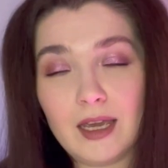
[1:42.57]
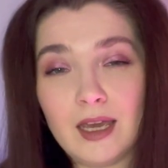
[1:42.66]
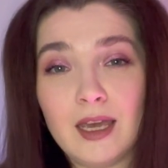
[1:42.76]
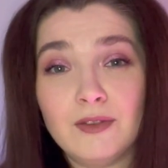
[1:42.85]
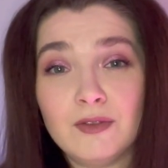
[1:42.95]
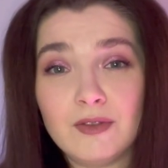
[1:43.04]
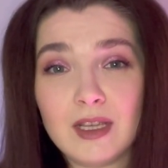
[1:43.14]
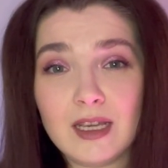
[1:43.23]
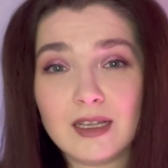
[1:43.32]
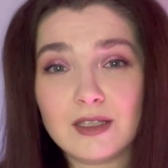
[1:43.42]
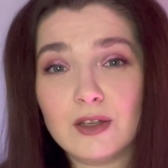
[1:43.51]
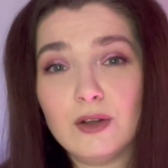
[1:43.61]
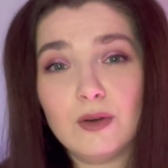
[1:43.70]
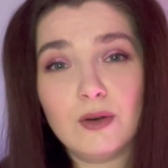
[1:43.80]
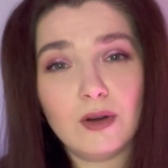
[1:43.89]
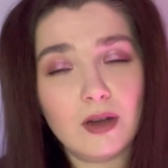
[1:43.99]
"In these
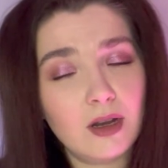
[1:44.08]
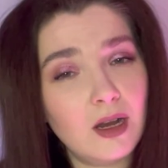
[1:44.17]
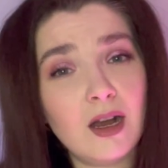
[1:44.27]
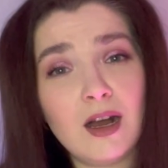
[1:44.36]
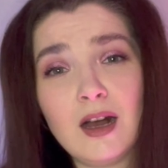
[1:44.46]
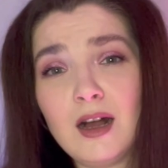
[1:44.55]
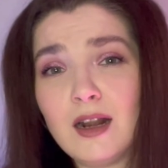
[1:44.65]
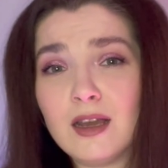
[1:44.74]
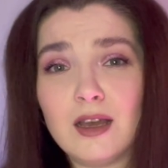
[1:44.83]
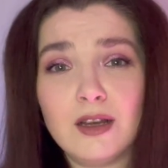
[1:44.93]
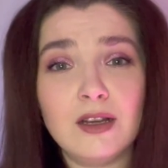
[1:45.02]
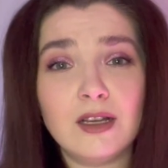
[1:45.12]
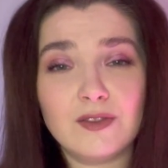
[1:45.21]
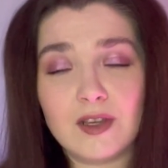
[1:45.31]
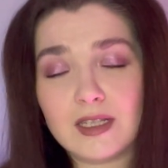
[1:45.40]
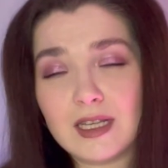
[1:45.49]

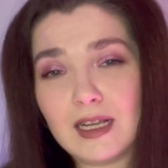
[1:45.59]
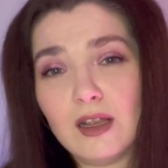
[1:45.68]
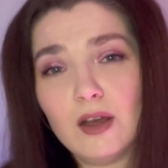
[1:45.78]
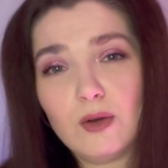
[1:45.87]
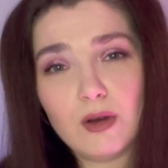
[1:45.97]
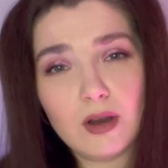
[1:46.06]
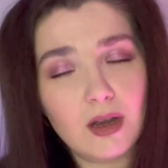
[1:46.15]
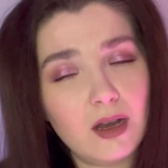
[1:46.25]
waters," there's a little